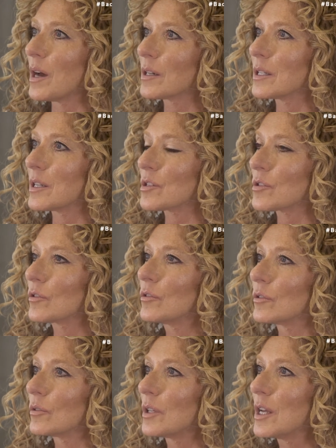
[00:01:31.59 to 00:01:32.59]
badly at
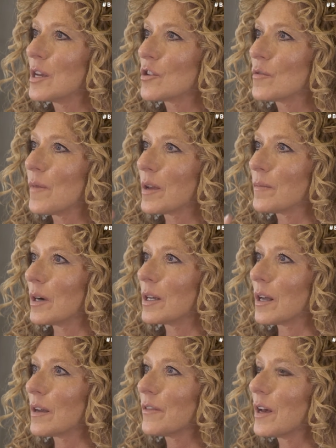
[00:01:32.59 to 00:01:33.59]
school. You made
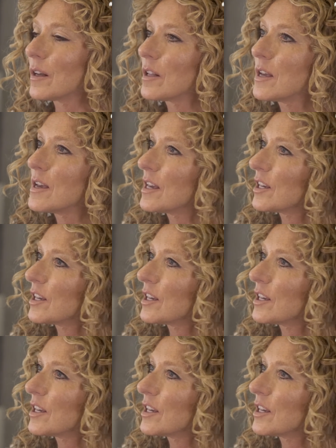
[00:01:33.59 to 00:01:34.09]
my life hell.